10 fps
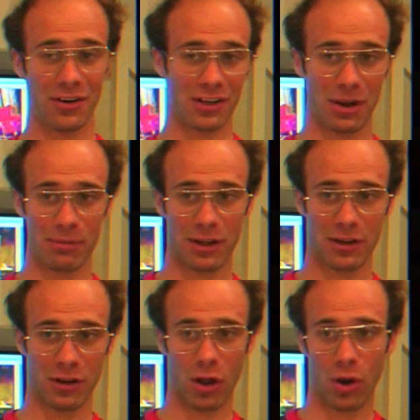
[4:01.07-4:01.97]

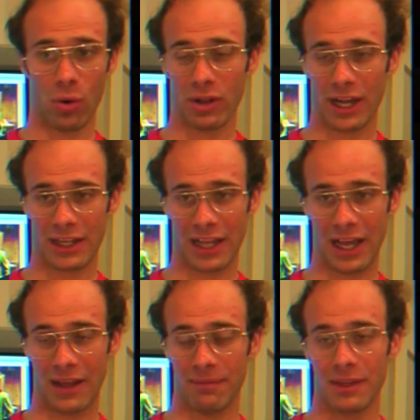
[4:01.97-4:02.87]
something low like
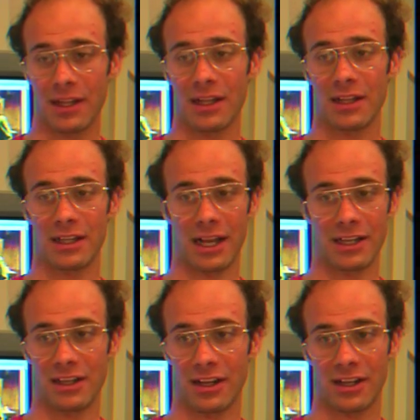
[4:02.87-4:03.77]
that, then
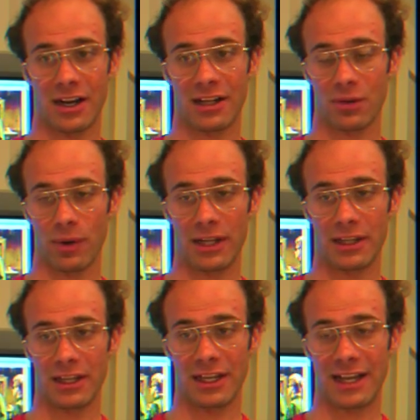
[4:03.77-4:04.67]
you just kind of have to wait
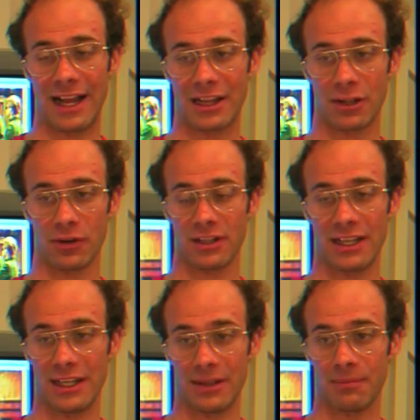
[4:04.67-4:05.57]
till you get
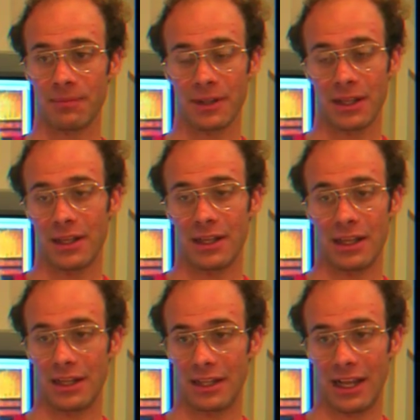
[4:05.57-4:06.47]
13.
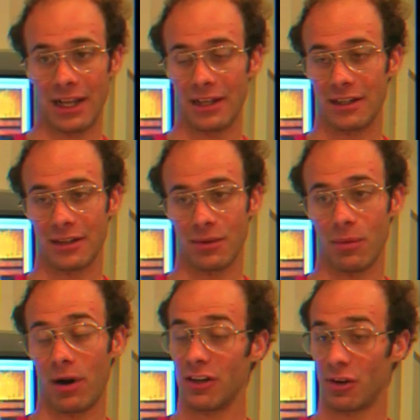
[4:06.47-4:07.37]
And then
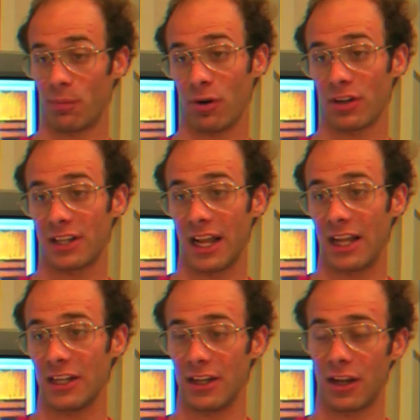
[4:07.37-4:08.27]
on your
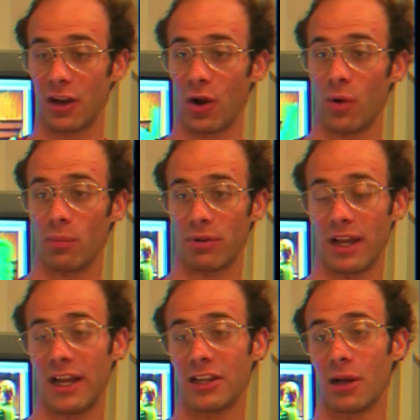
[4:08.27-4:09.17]
birthday, you can go and
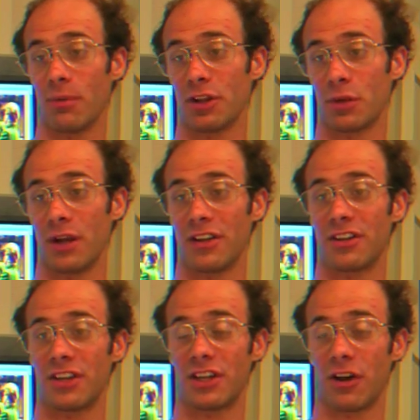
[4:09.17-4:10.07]
play Double
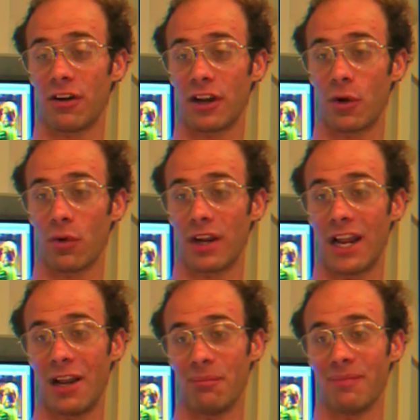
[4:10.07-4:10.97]
Switch starring Corey
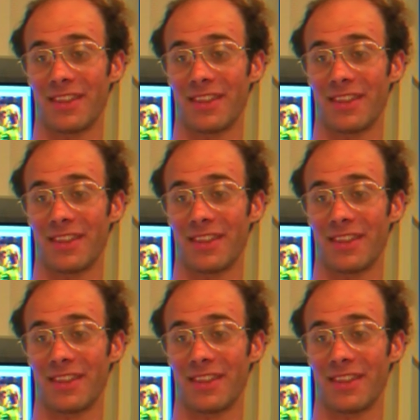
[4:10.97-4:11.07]
Haim.